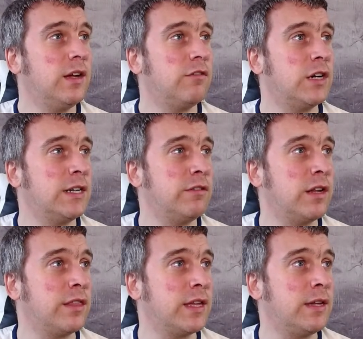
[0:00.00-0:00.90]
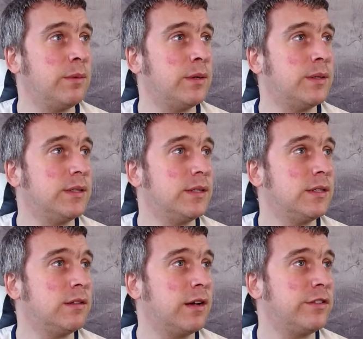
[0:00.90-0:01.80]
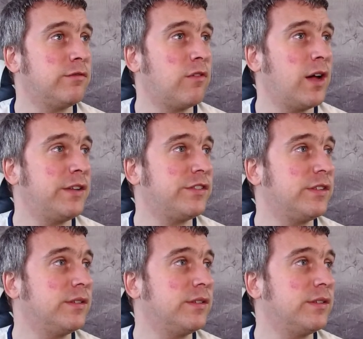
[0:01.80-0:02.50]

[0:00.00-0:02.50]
Really, really think he will. Rice